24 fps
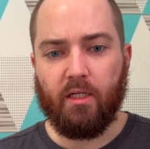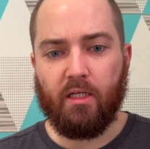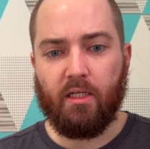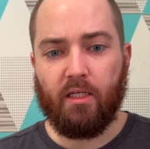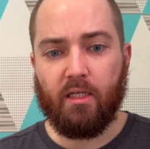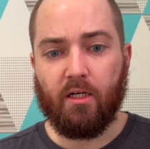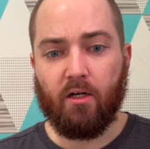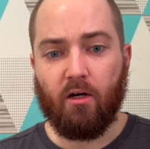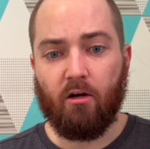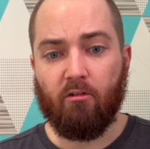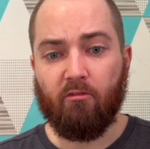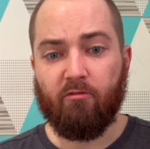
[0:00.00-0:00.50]

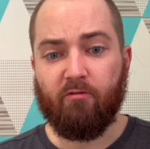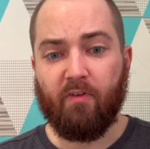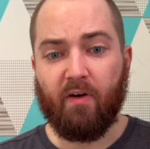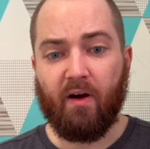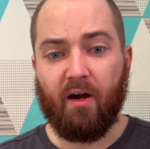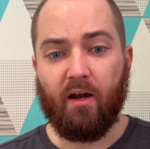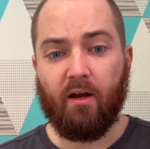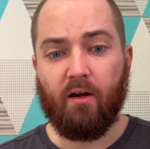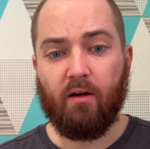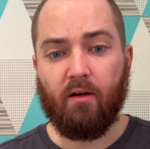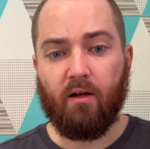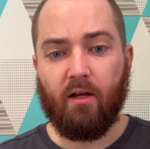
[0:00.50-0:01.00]
get on
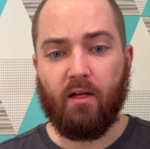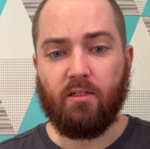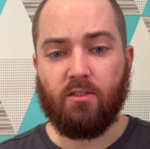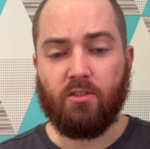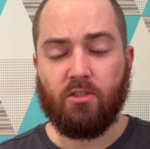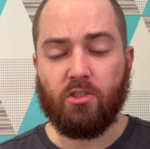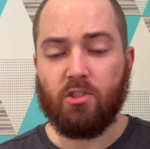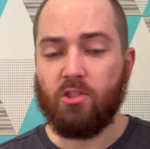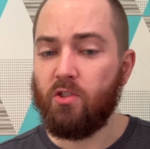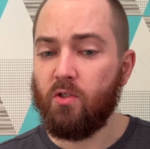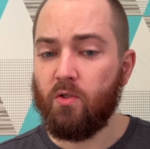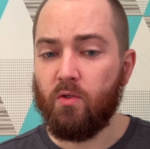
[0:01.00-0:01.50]
fire and
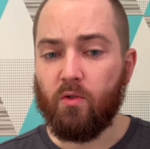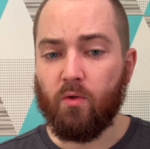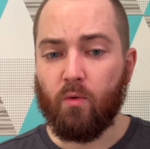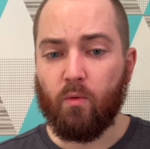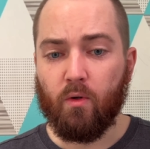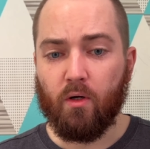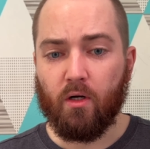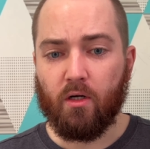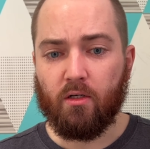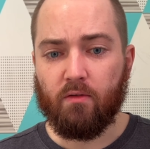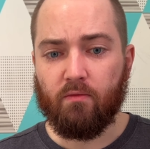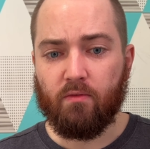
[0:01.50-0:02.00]
just do the
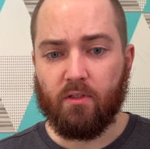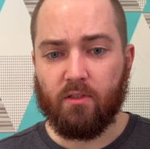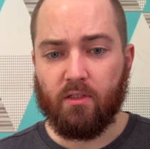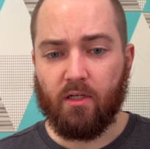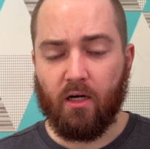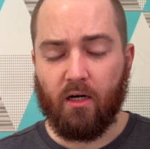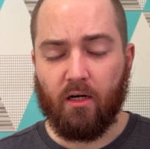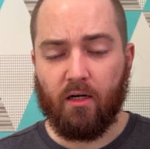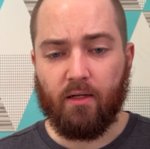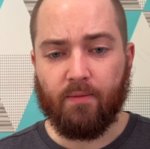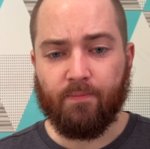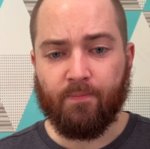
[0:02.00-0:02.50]
work of
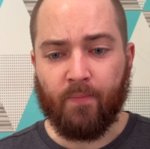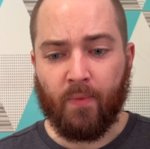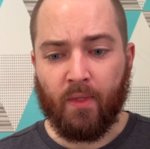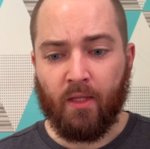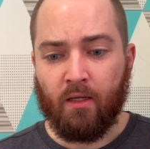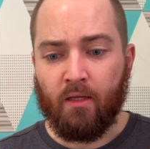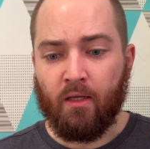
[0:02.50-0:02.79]
God.